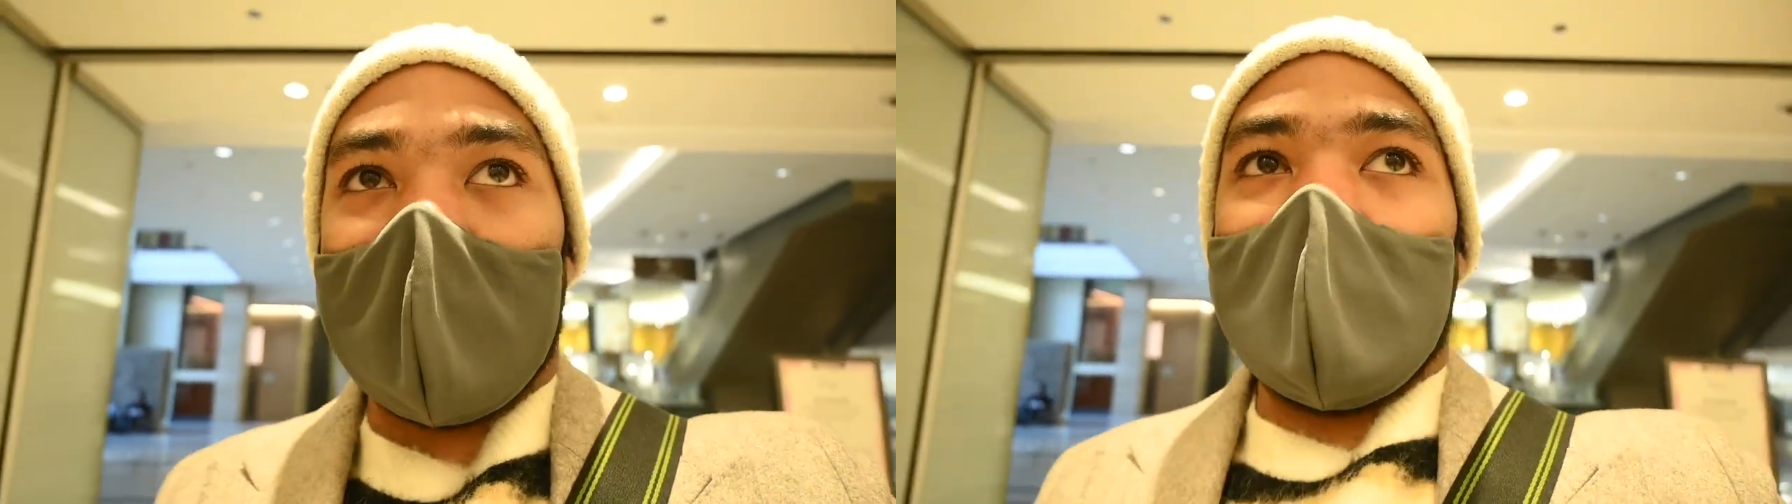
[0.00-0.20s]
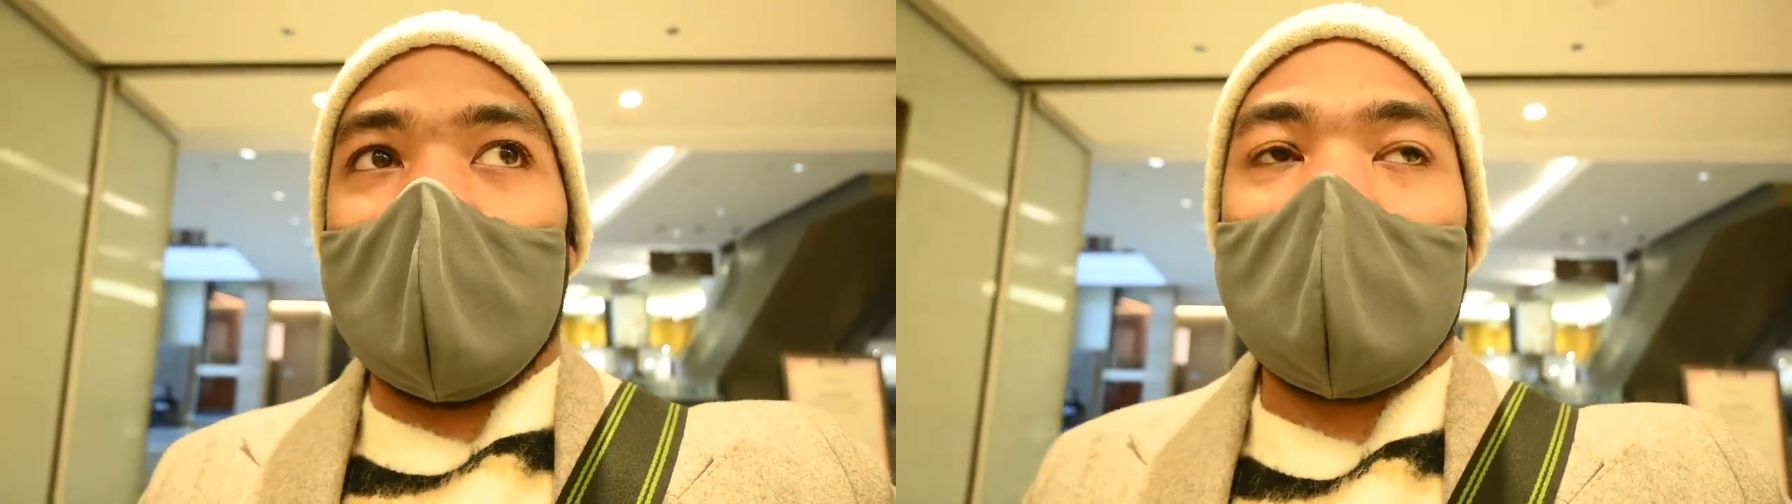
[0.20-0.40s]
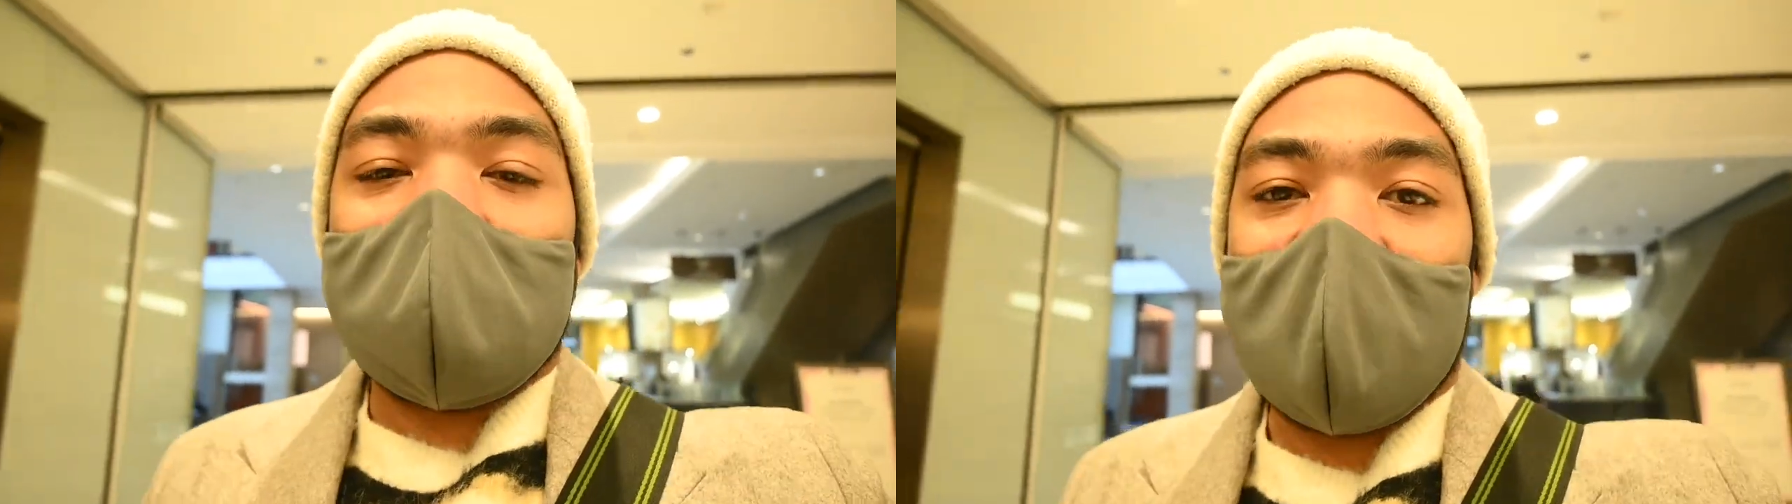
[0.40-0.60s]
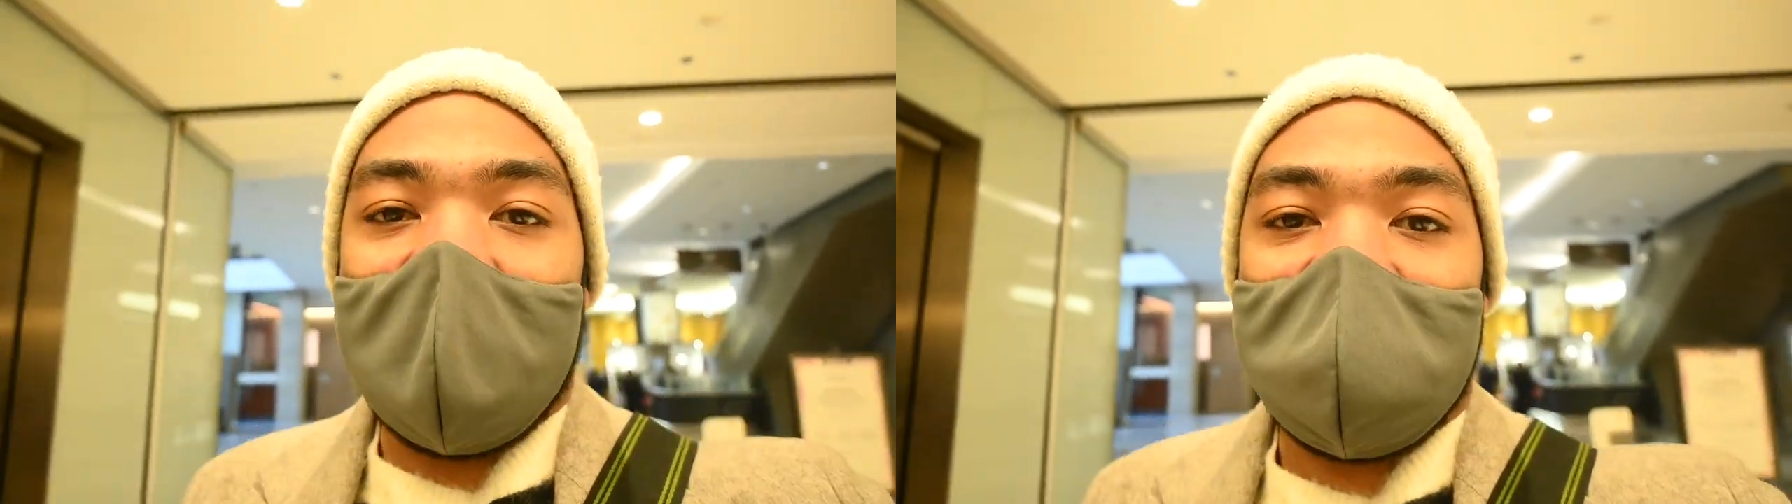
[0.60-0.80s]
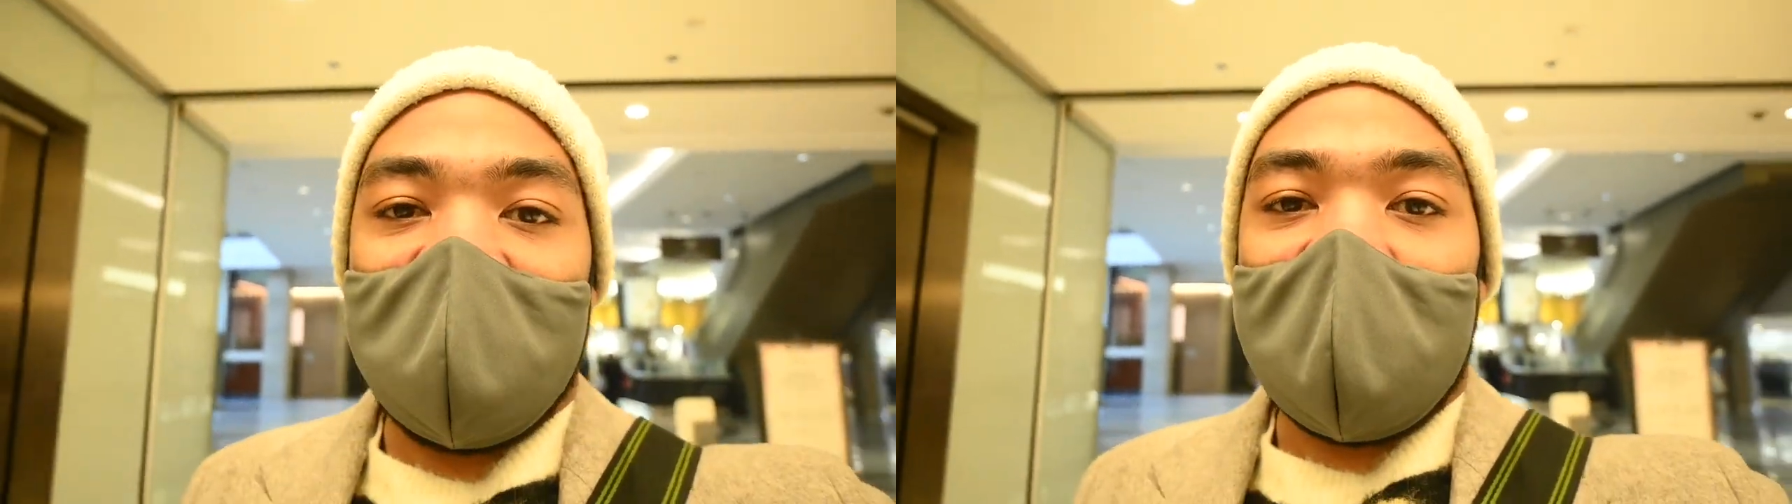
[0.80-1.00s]
all the
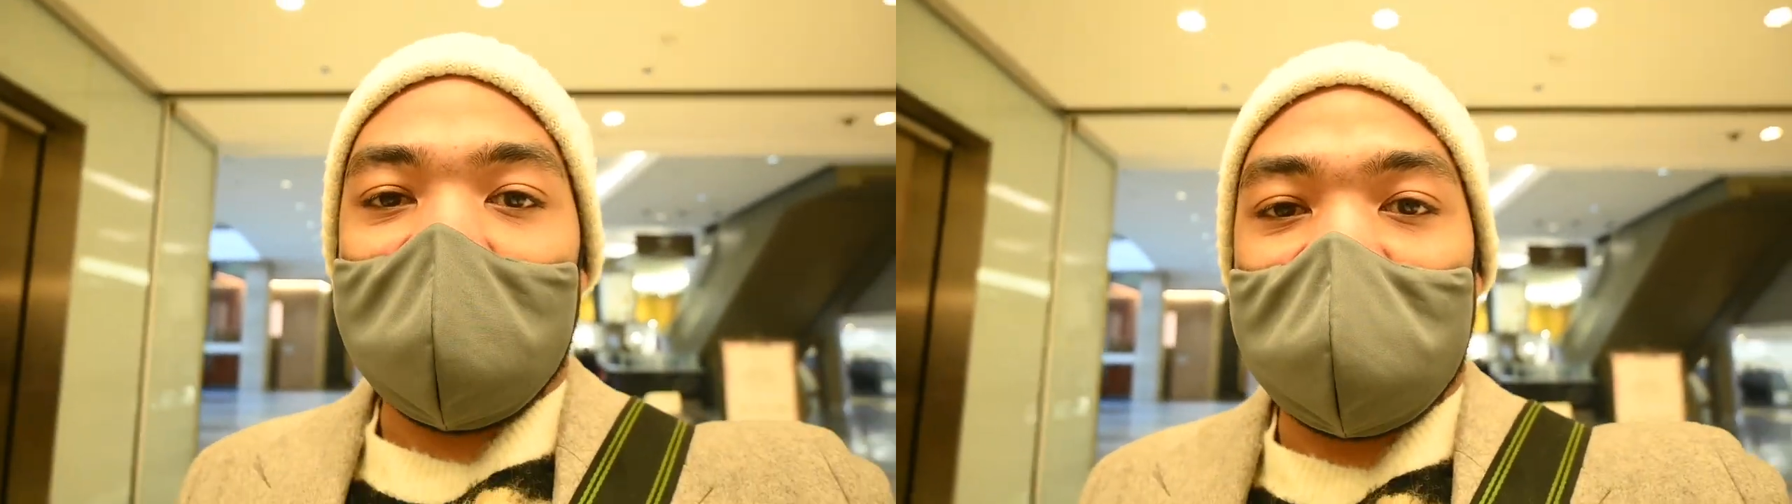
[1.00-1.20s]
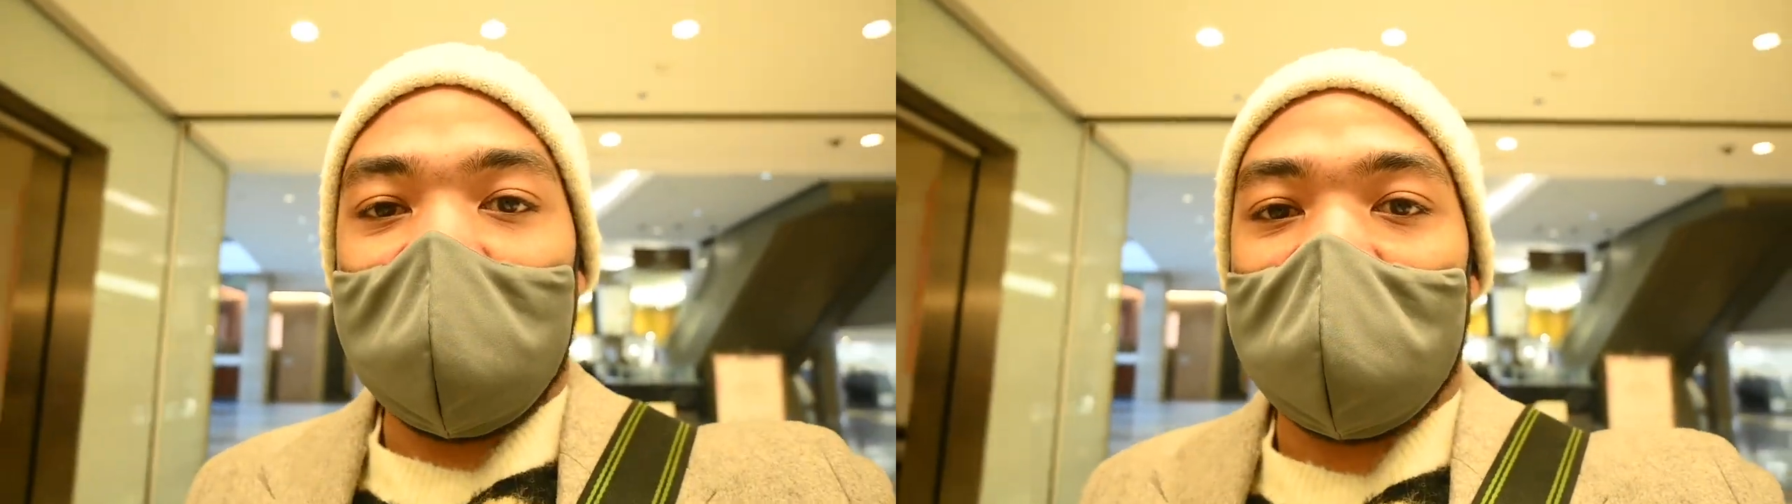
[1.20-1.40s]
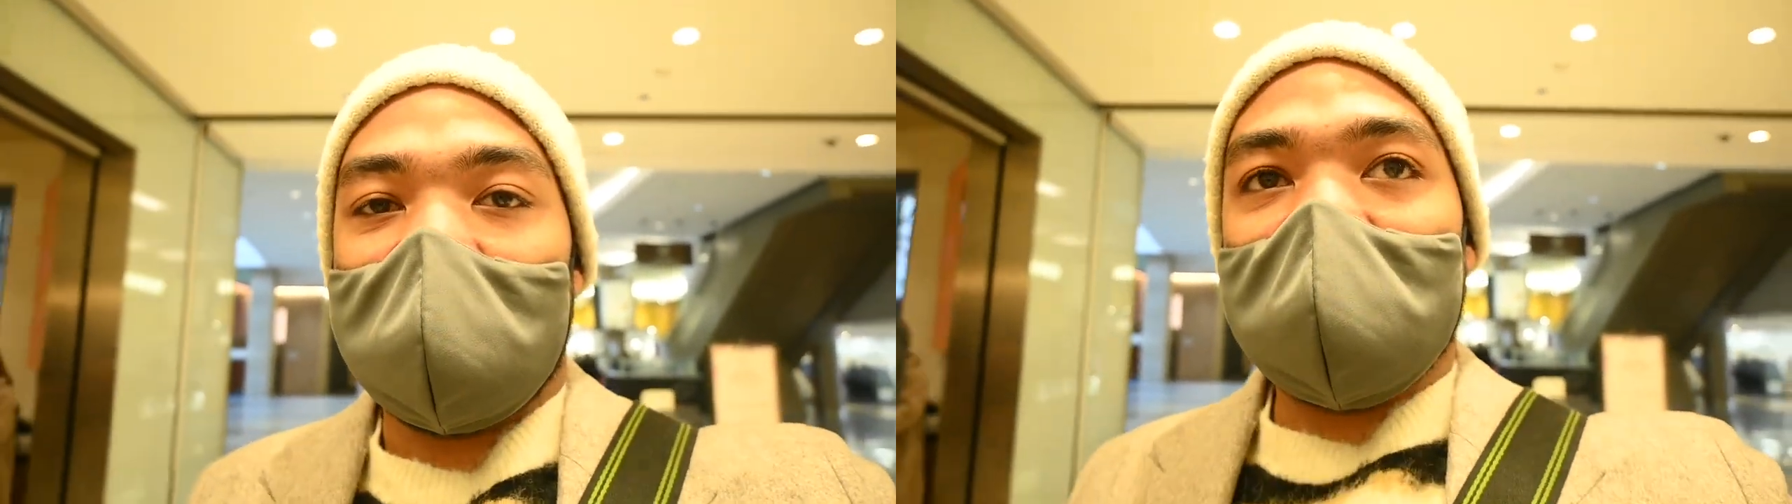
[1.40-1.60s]
shopping I was doing.